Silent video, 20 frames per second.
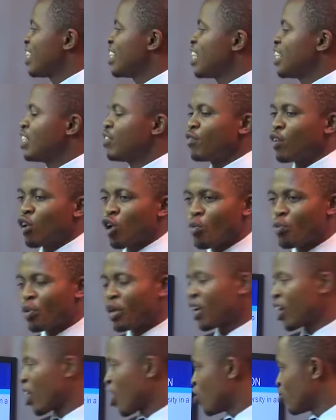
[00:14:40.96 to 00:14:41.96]
in a
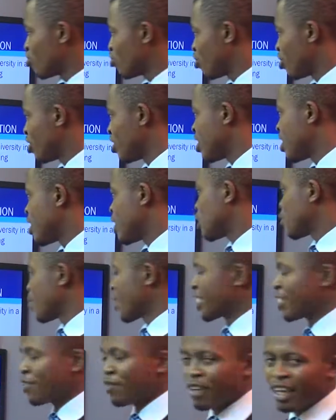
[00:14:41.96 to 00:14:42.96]
developing country,
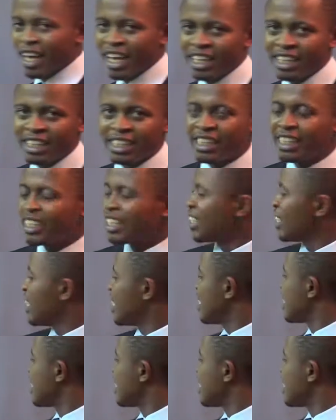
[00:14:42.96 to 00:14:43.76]
specifically the